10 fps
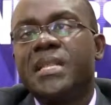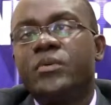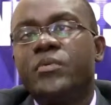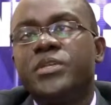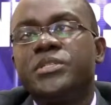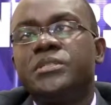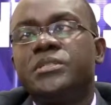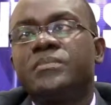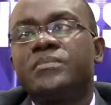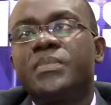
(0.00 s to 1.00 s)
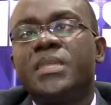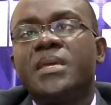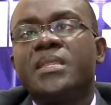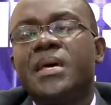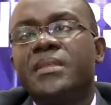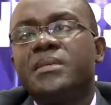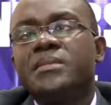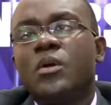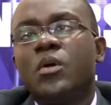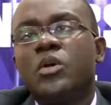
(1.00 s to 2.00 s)
equations. Now, this
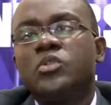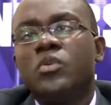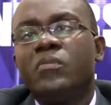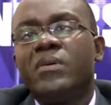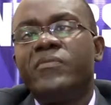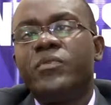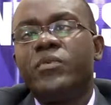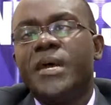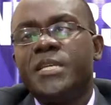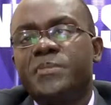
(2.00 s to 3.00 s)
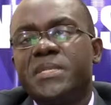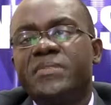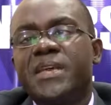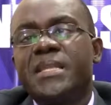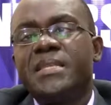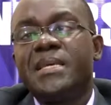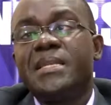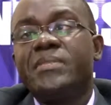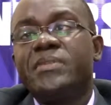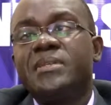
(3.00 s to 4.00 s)
is a course overview, and specifically these are
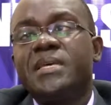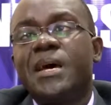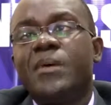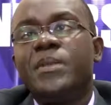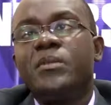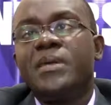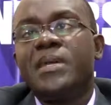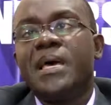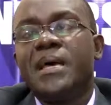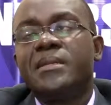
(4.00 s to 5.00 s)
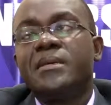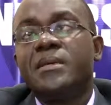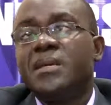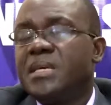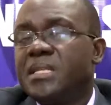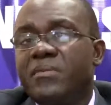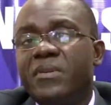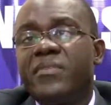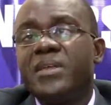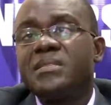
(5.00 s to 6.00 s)
the things that I'll be looking at. The
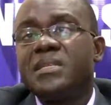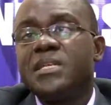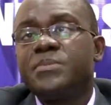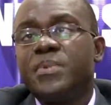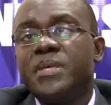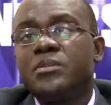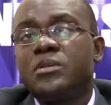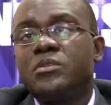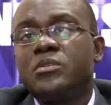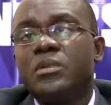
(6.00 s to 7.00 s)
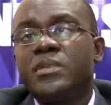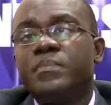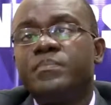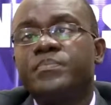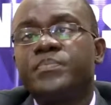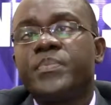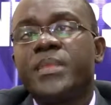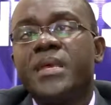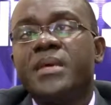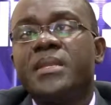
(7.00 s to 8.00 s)
reference lists, please consult them.
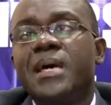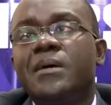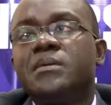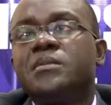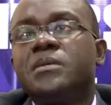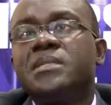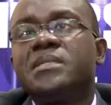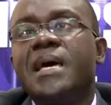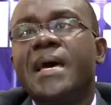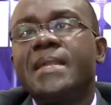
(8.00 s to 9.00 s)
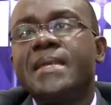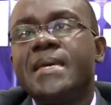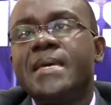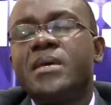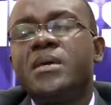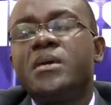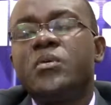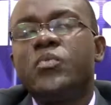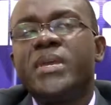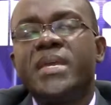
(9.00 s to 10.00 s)
Now, notice that
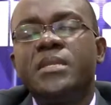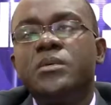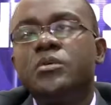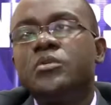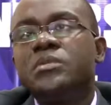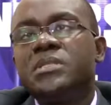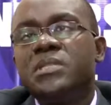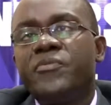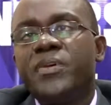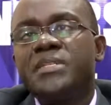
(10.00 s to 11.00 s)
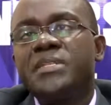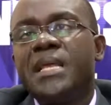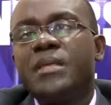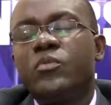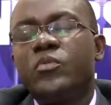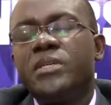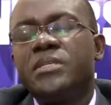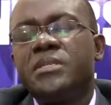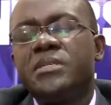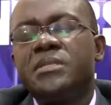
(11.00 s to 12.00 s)
we can use differential
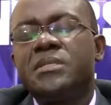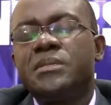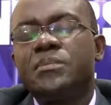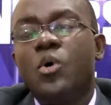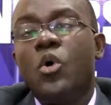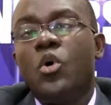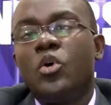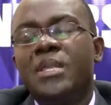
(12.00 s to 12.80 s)
equations more or